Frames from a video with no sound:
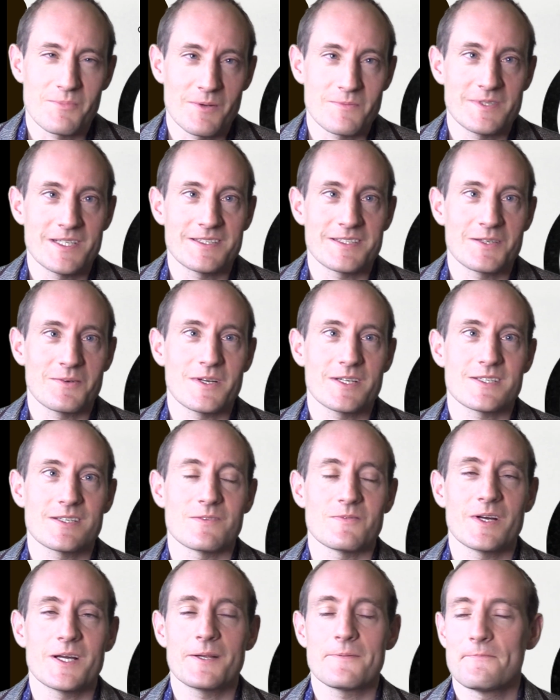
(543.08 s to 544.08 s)
property? Is the question,
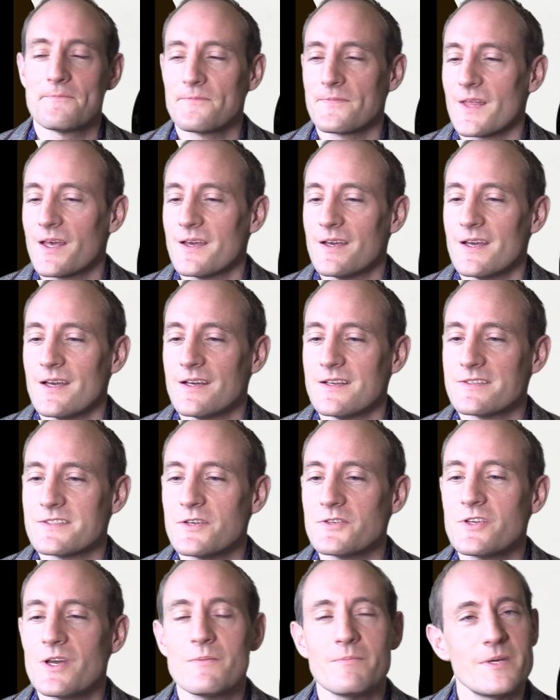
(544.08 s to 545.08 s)
right? so
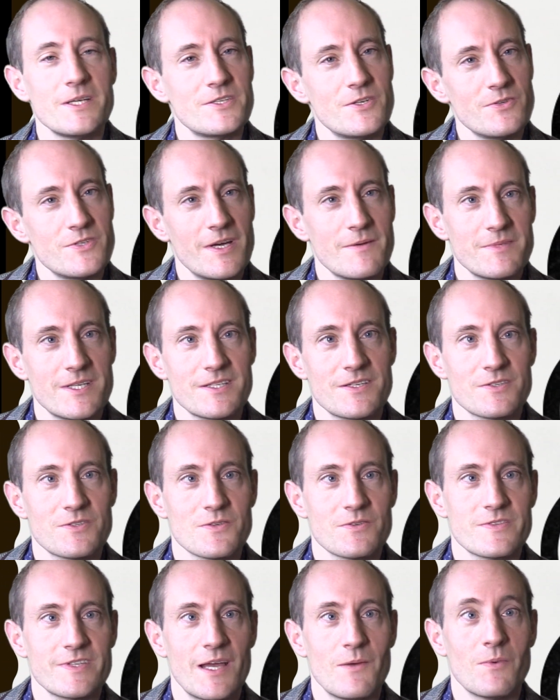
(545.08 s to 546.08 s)
don't be too tempted to
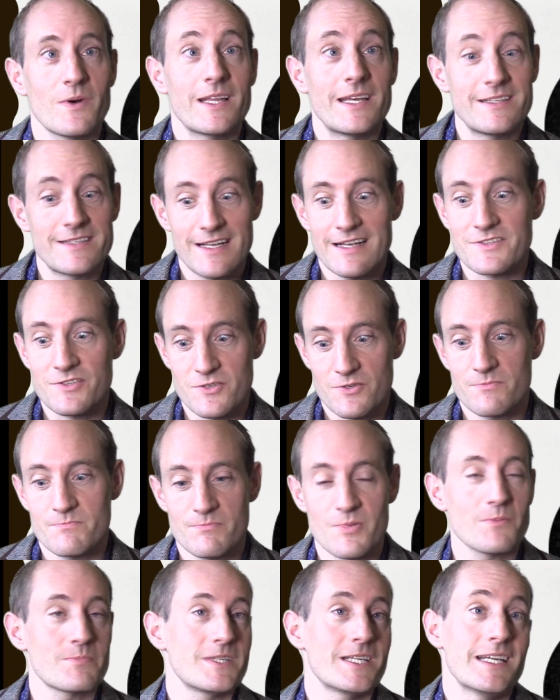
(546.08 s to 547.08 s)
sort of say, well, intellectual
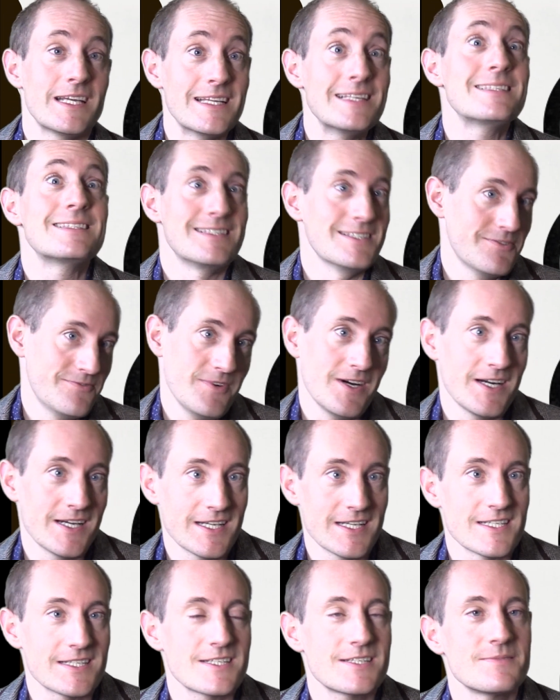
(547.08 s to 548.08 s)
property is
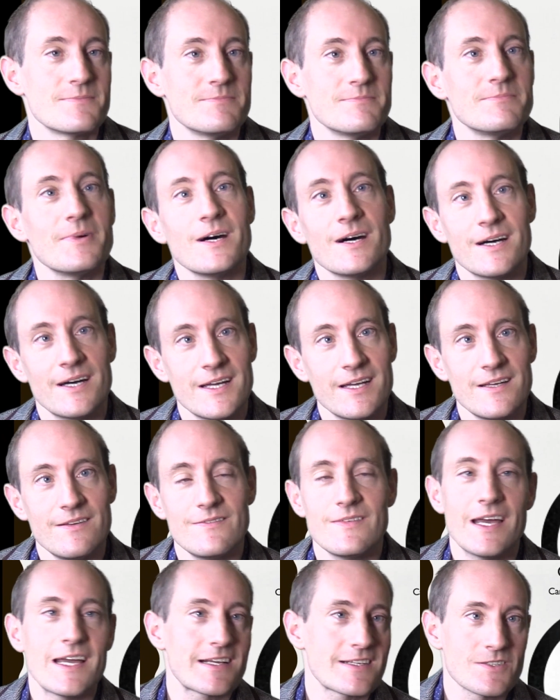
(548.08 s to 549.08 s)
defined by
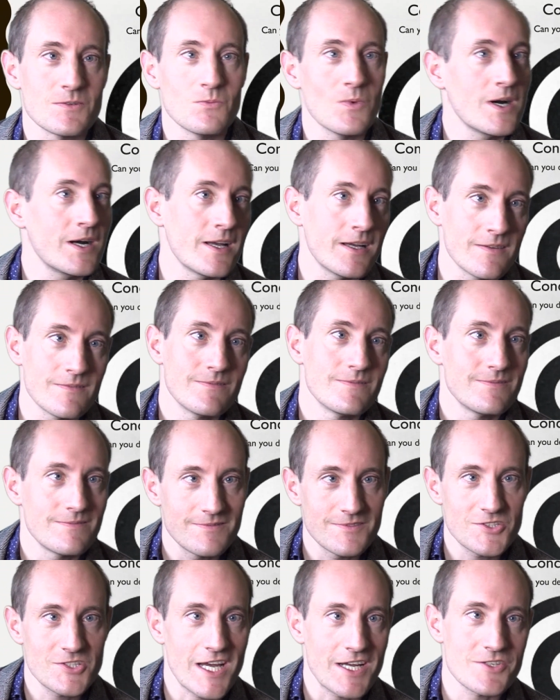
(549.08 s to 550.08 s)
X and Y
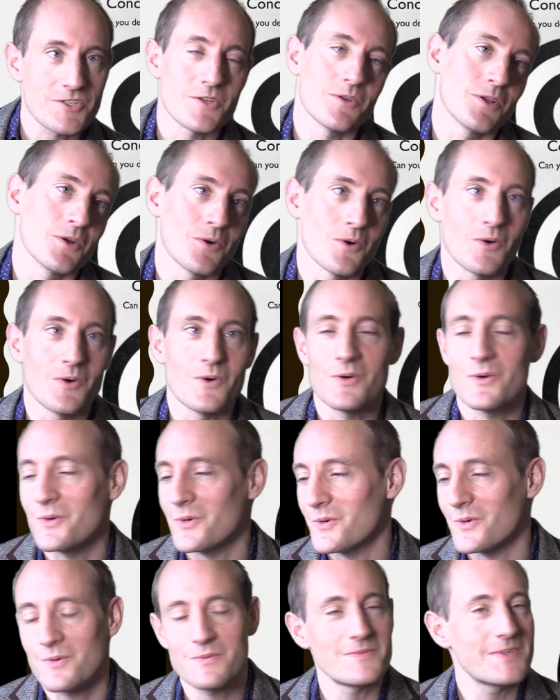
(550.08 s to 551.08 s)
statute law
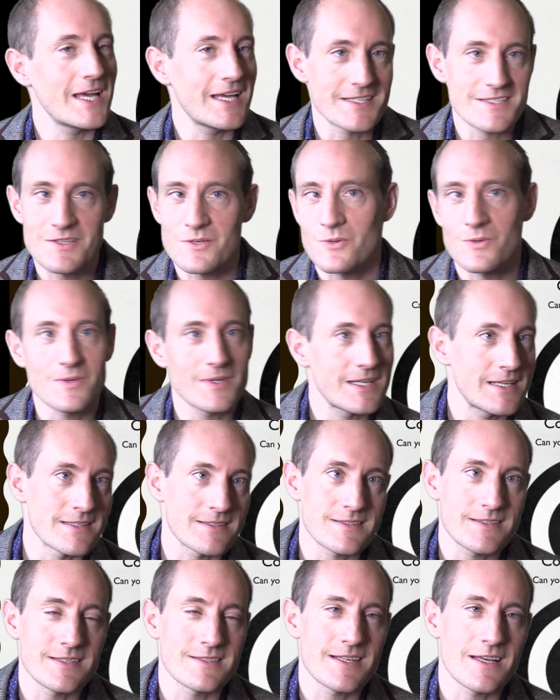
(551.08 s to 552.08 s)
or case law as
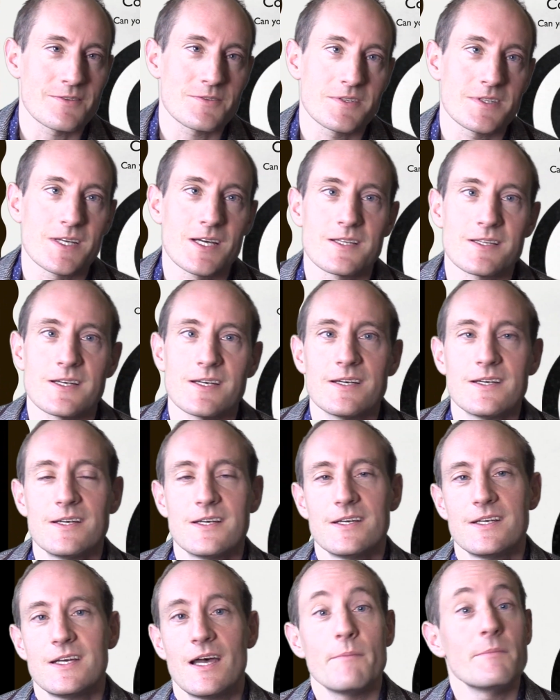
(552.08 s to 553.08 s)
this, that, or the other.
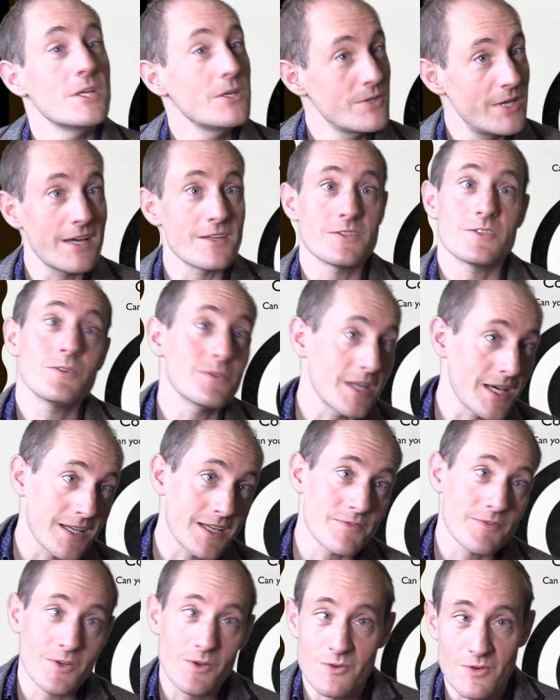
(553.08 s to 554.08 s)
I mean, you can do that
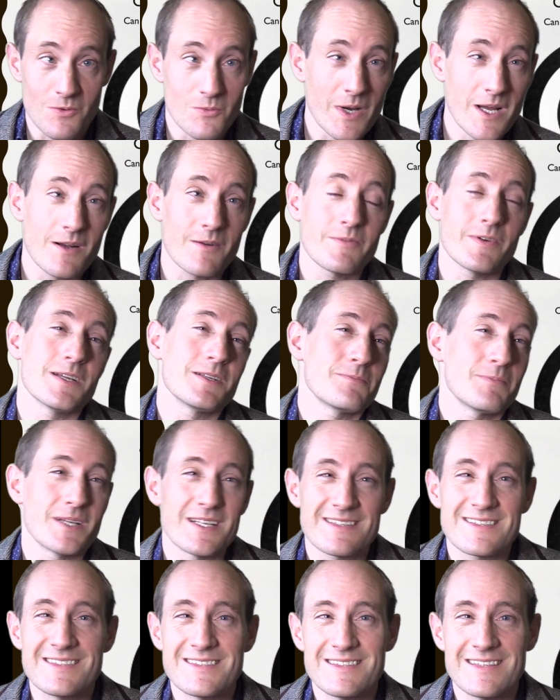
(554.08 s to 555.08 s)
if you're aware of it, but
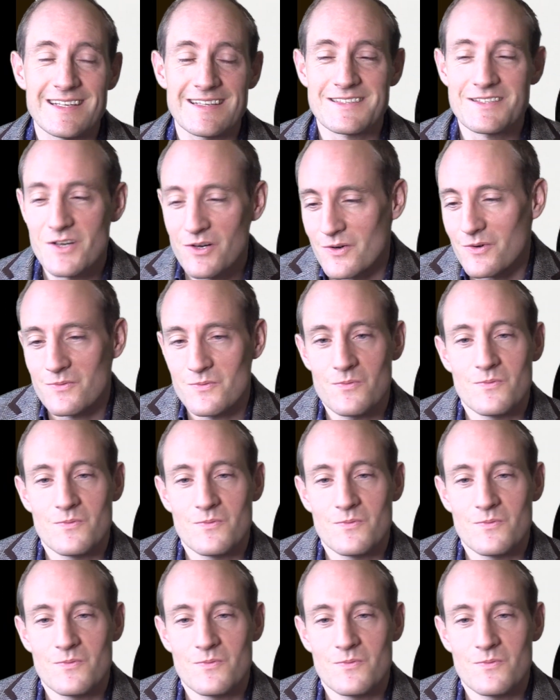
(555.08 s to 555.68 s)
it's it's not